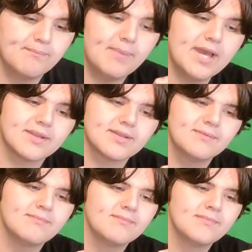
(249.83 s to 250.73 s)
But
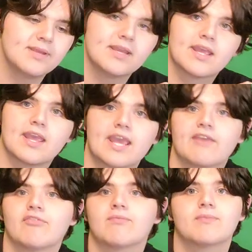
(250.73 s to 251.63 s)

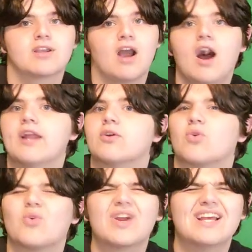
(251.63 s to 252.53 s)
if God
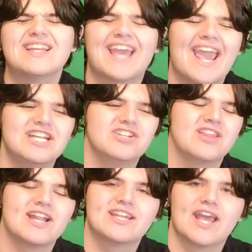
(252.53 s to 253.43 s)
really hates you
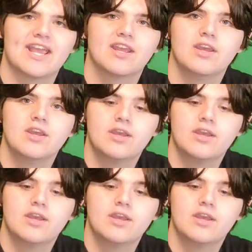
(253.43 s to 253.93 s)
that day